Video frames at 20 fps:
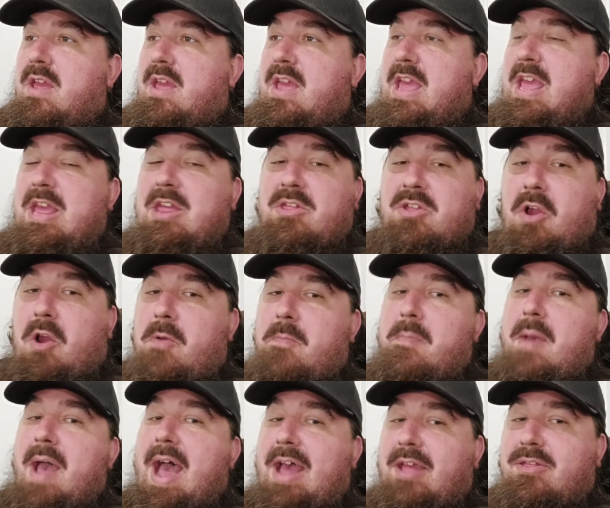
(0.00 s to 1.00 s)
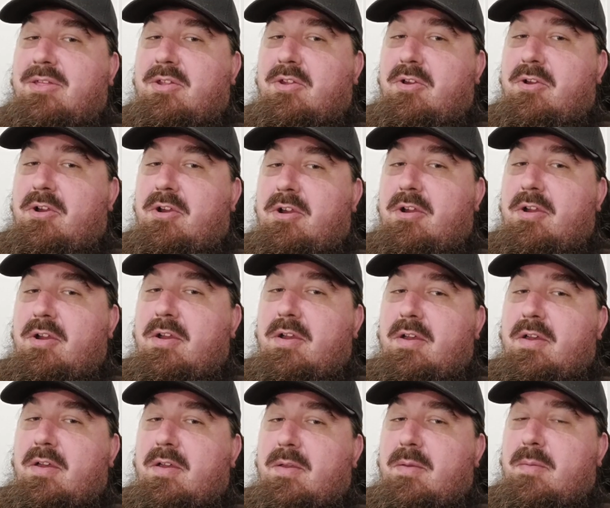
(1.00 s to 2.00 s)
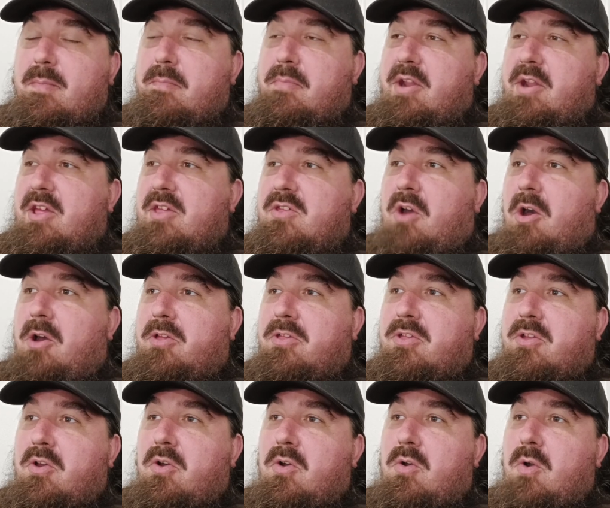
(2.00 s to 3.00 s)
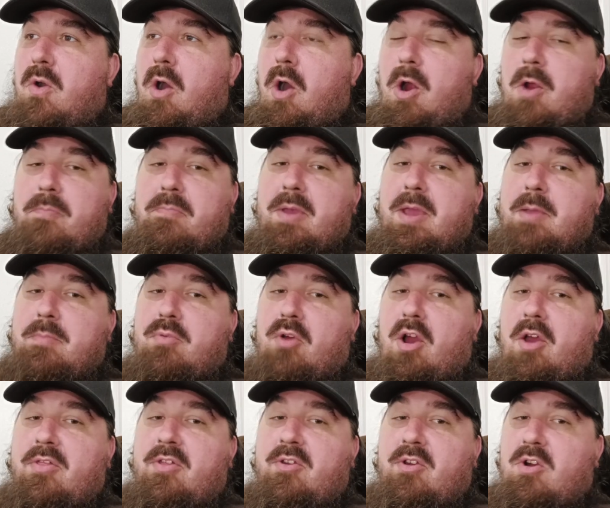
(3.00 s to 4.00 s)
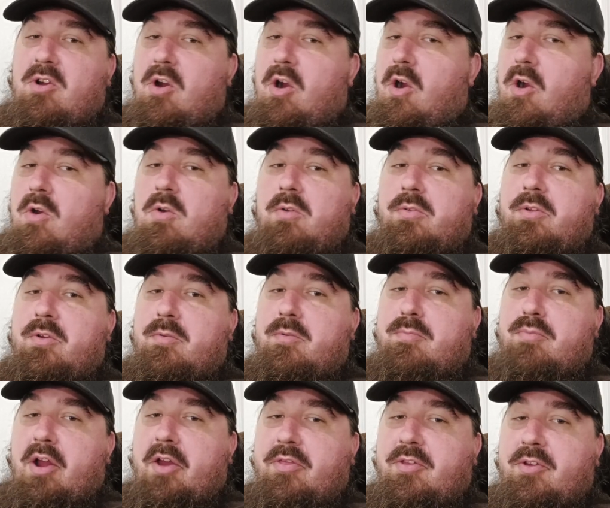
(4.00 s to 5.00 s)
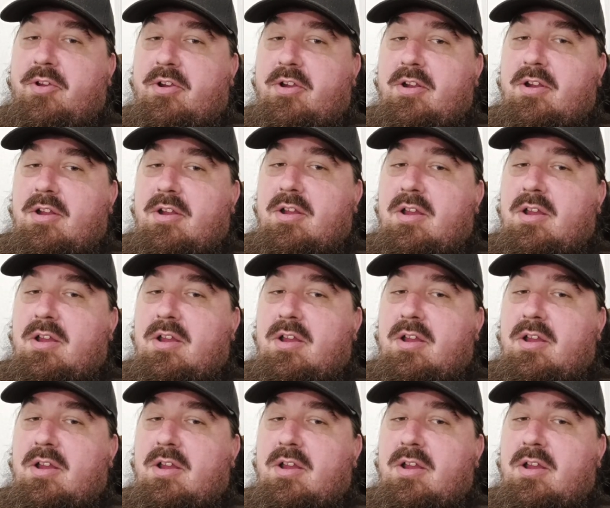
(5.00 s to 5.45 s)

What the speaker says: he's our master, but he's also our big brother, our older brother,